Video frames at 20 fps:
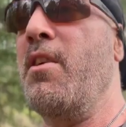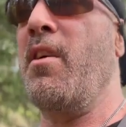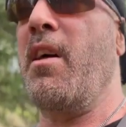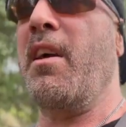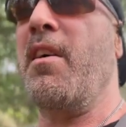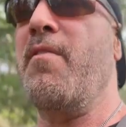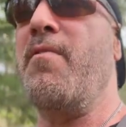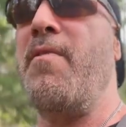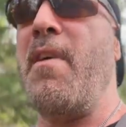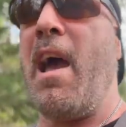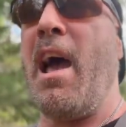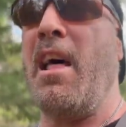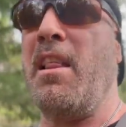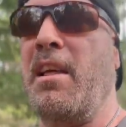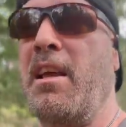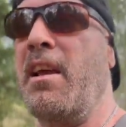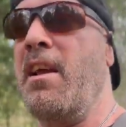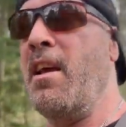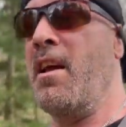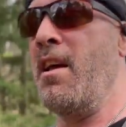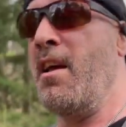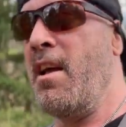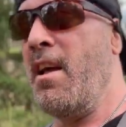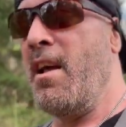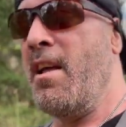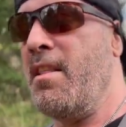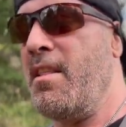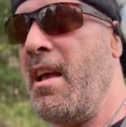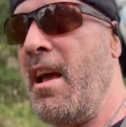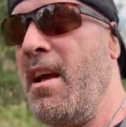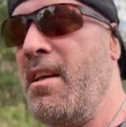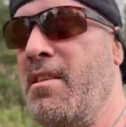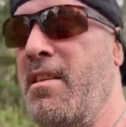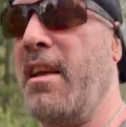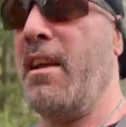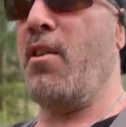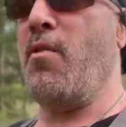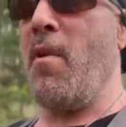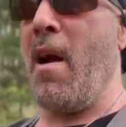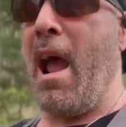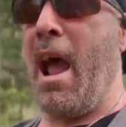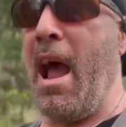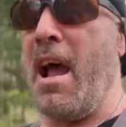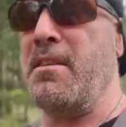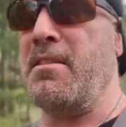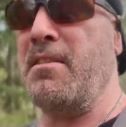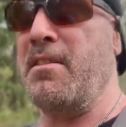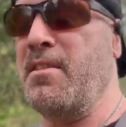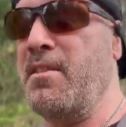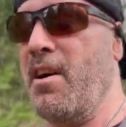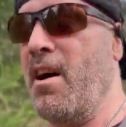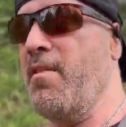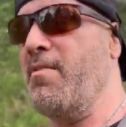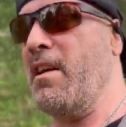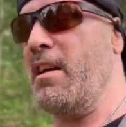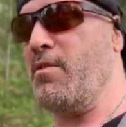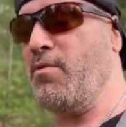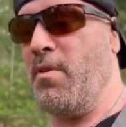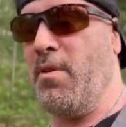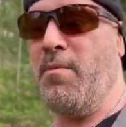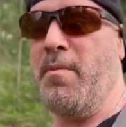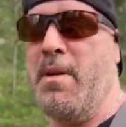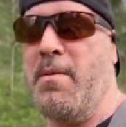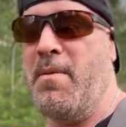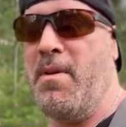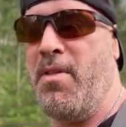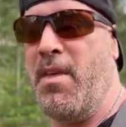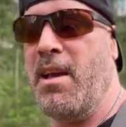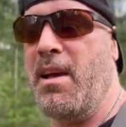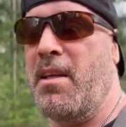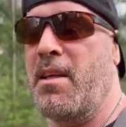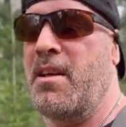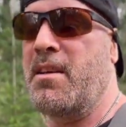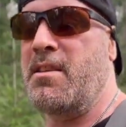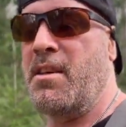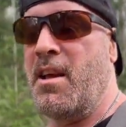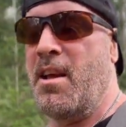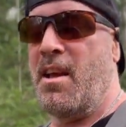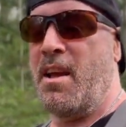like a valley that had like grass and stuff. That's what made me think of this.